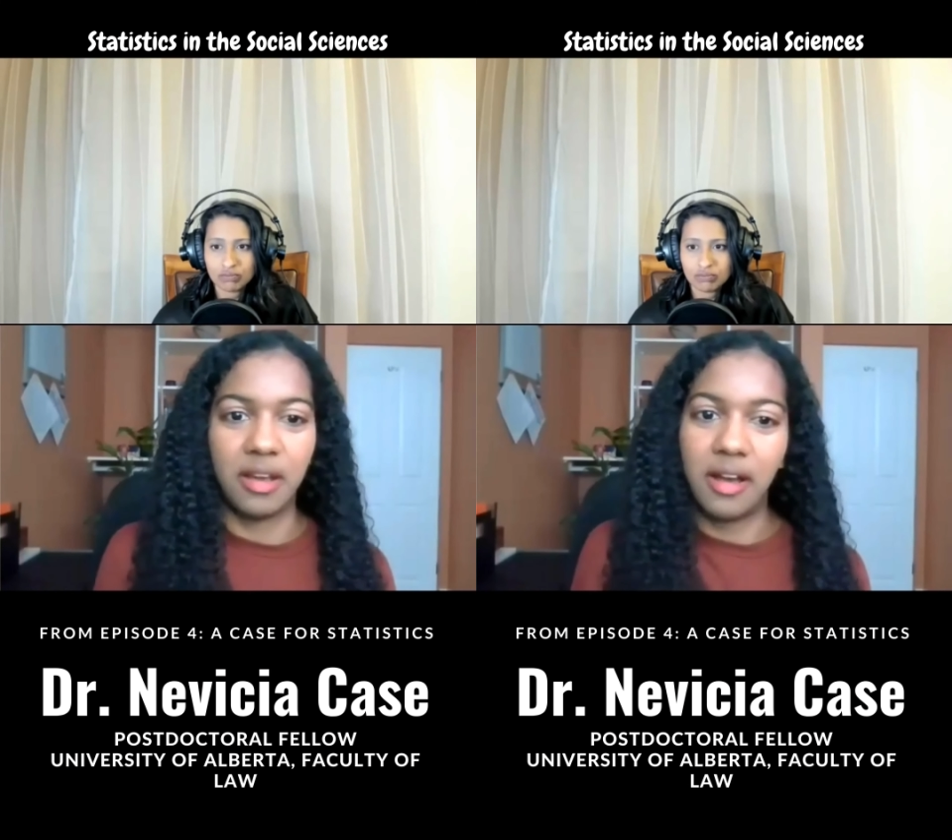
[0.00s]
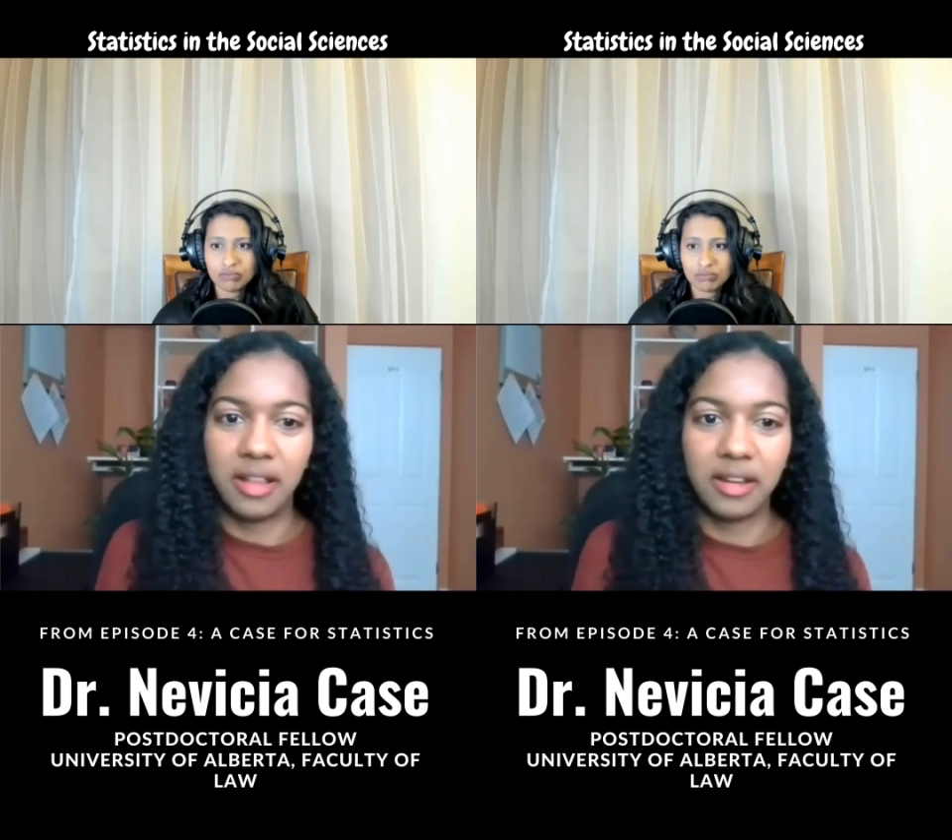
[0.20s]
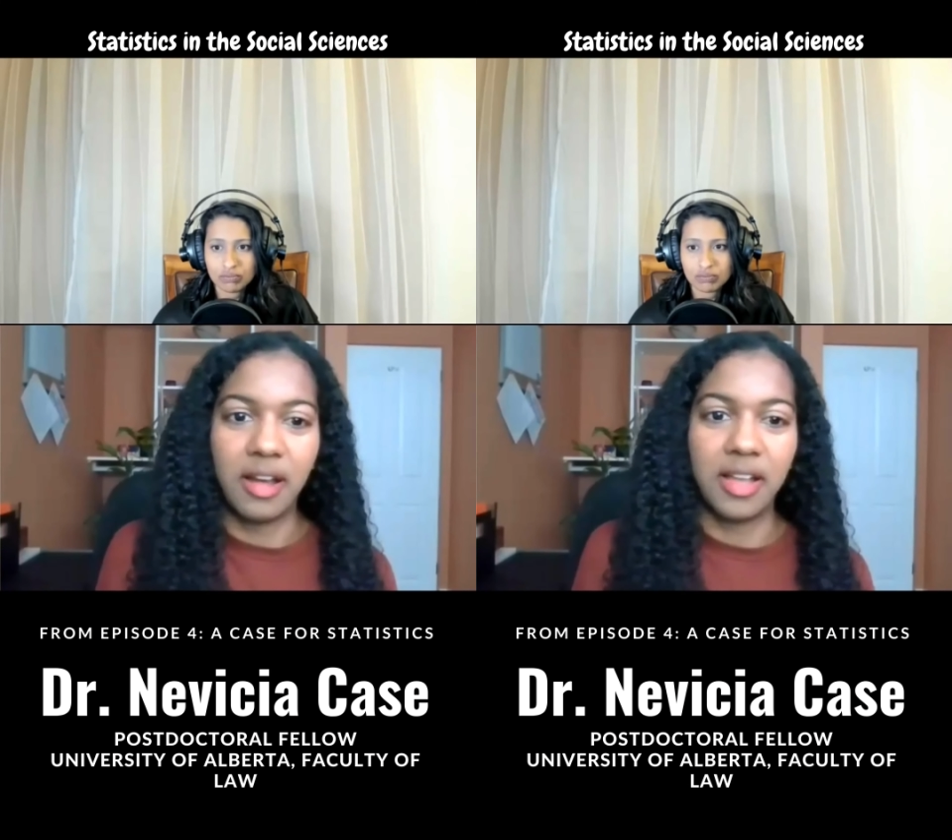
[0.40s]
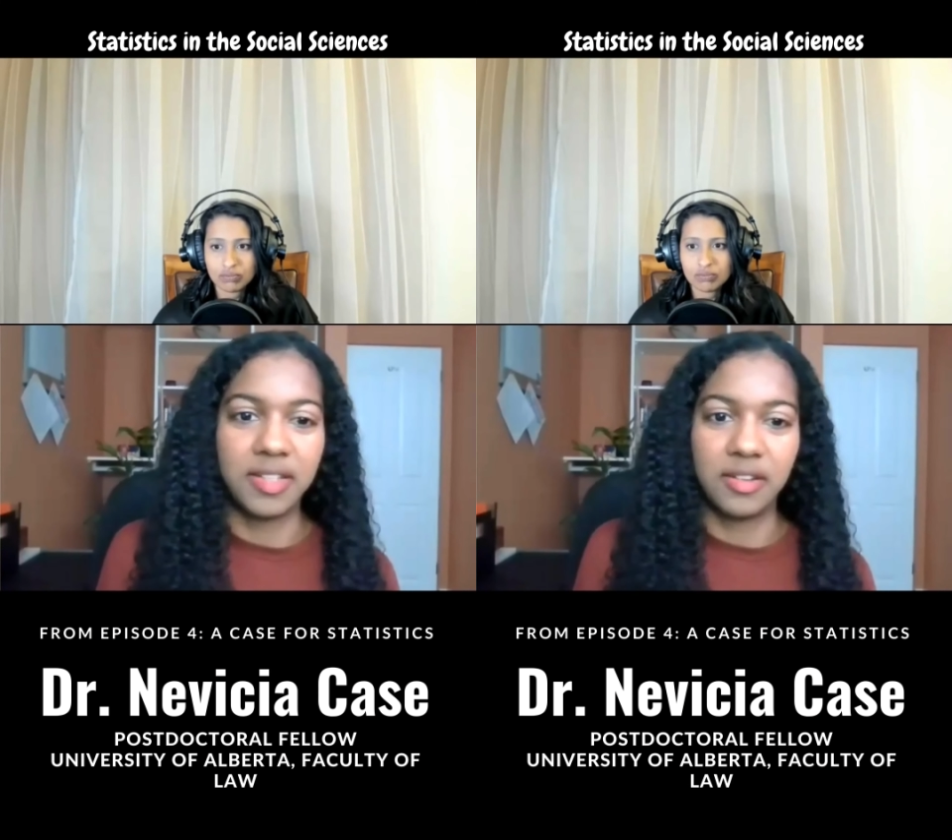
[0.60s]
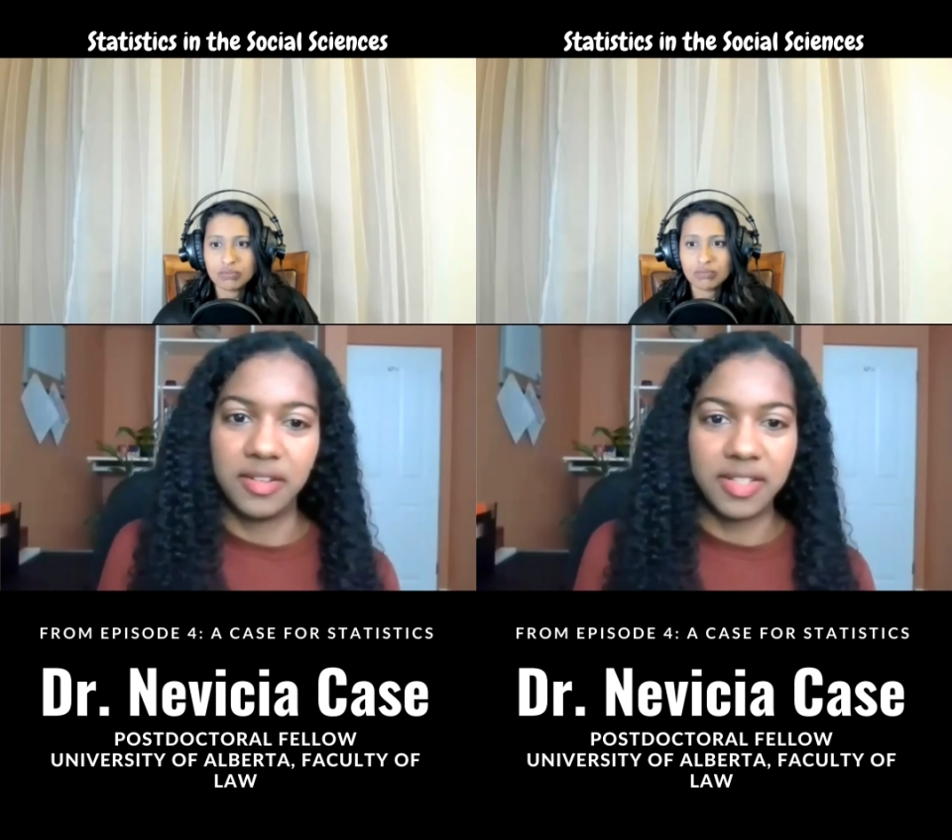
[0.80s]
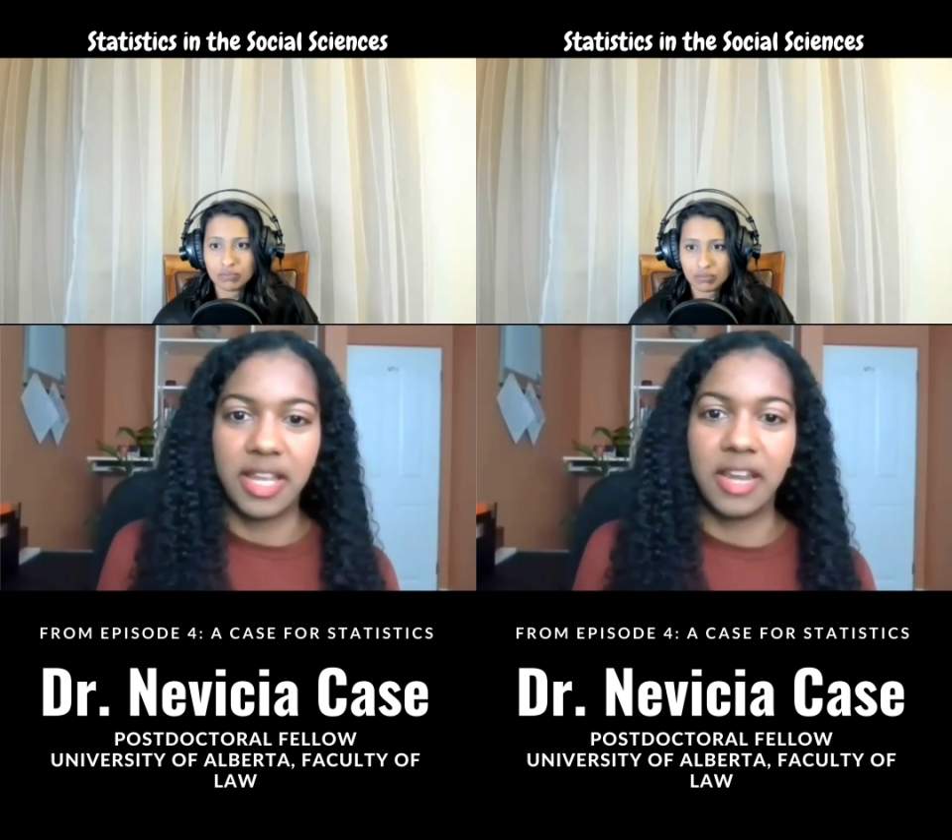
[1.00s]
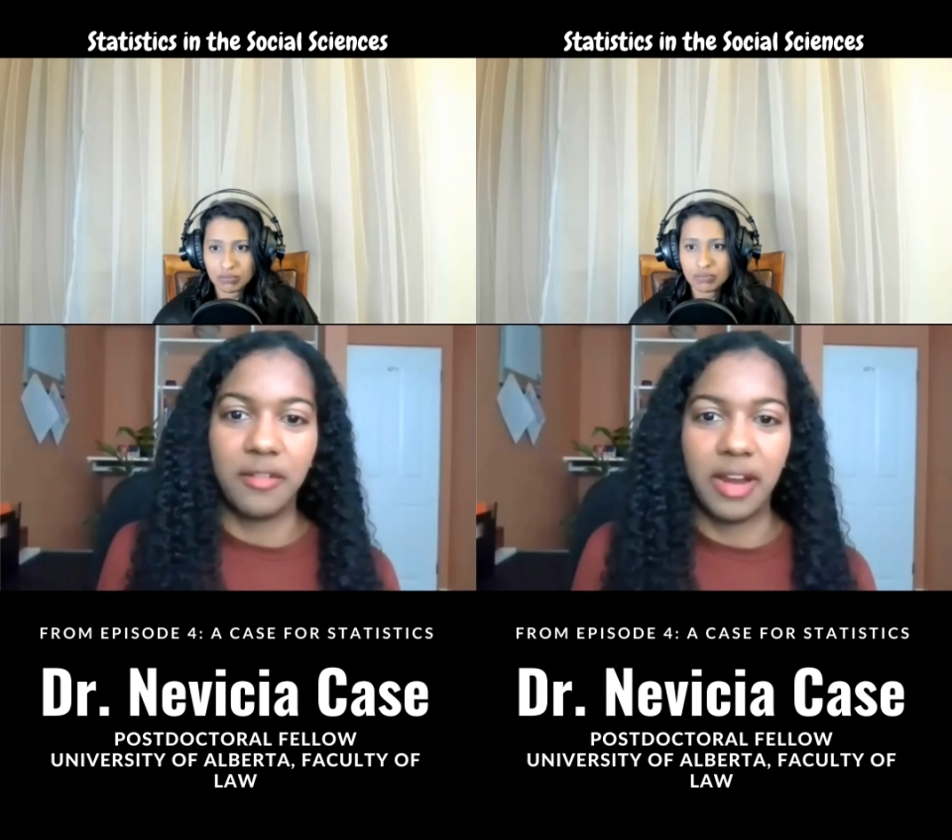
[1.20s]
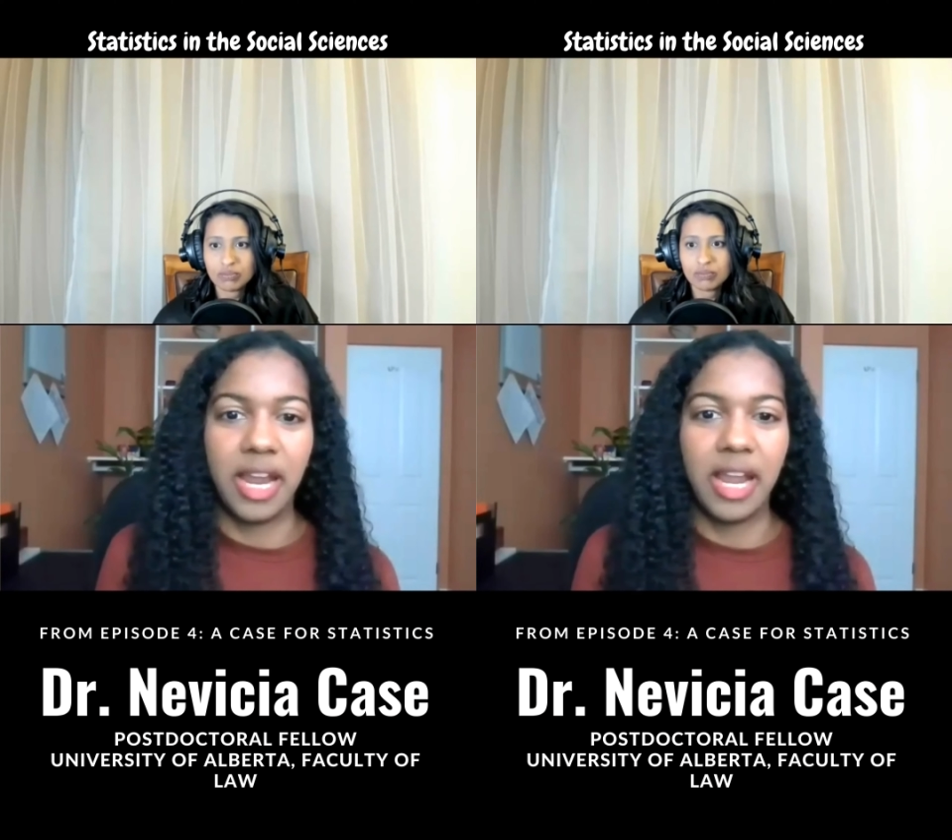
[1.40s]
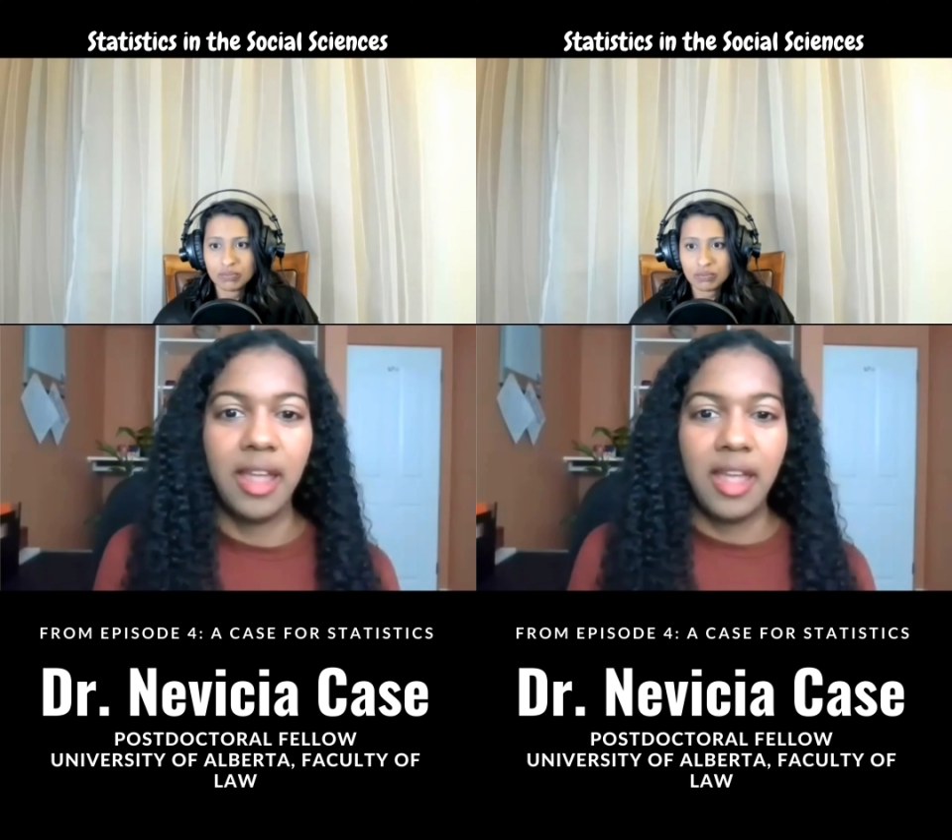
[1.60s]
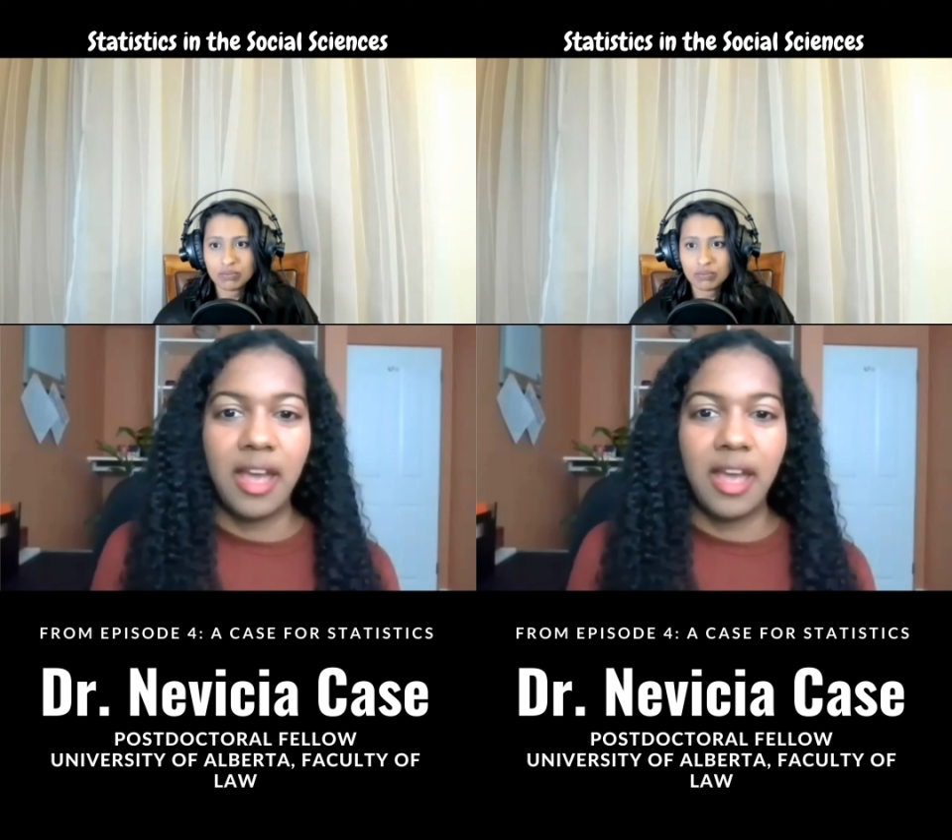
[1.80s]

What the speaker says: Holocaust and slavery.